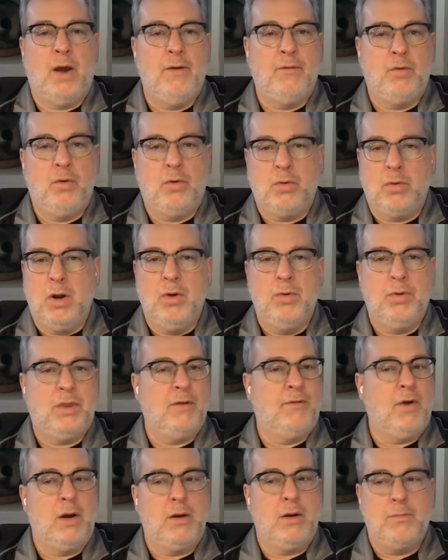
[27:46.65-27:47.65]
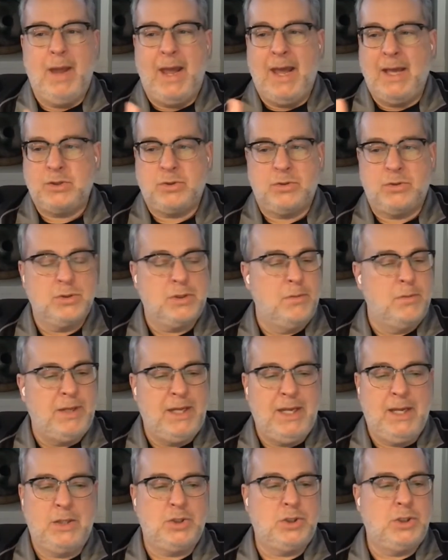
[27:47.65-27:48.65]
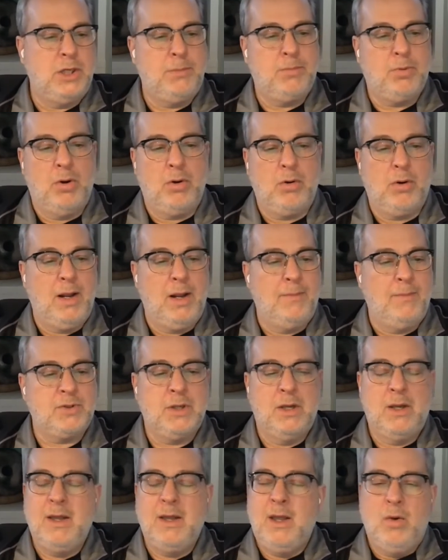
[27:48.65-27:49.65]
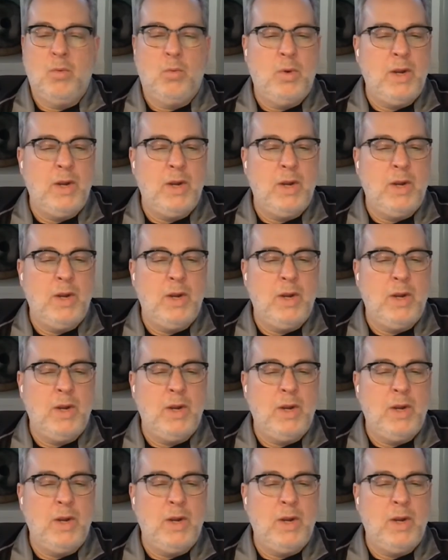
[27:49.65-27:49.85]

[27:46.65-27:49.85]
of growth of our master's and PhD programs.